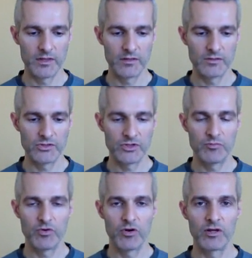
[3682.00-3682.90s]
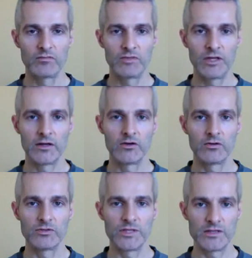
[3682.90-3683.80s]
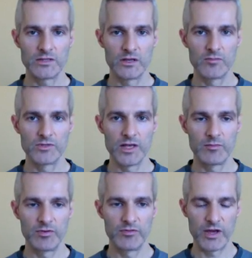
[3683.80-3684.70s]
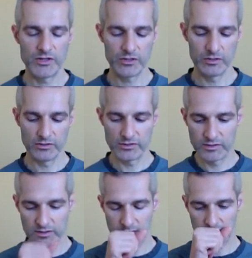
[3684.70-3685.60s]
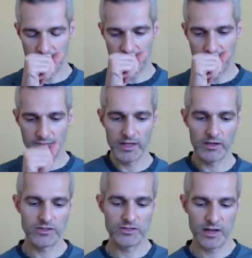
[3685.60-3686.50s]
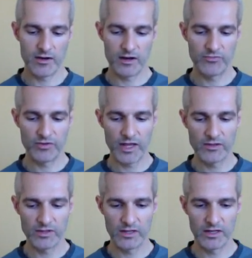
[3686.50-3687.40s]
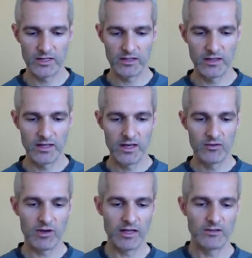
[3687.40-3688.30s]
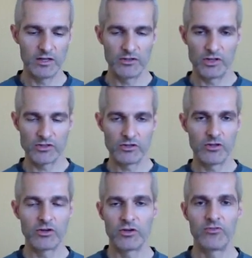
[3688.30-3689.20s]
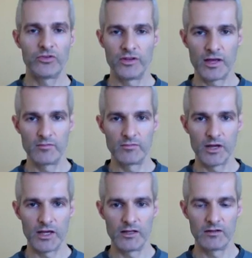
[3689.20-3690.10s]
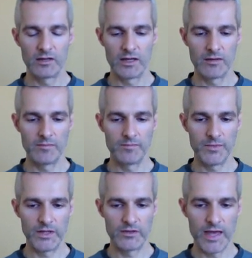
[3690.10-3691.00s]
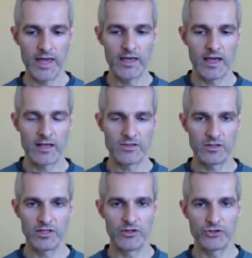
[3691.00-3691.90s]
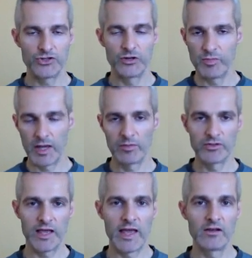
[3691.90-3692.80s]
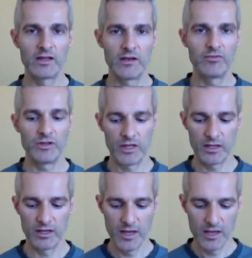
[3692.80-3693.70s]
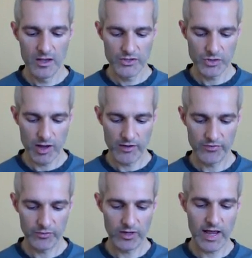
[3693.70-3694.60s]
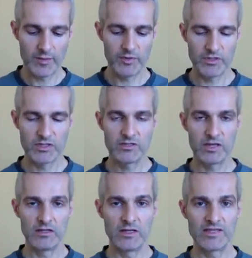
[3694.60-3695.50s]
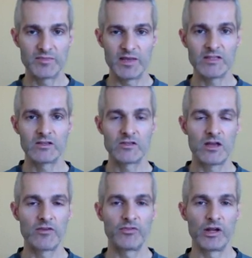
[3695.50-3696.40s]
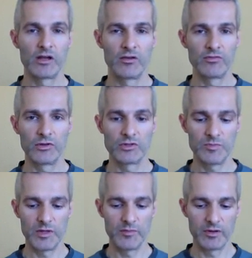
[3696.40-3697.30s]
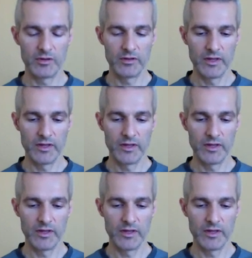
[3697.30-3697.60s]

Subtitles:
support, systems and professionals, because they're afraid that it doesn't look good for them, right? That they, as the leader, should be able to handle everything. So often what happens is they dismiss the suffering of those people.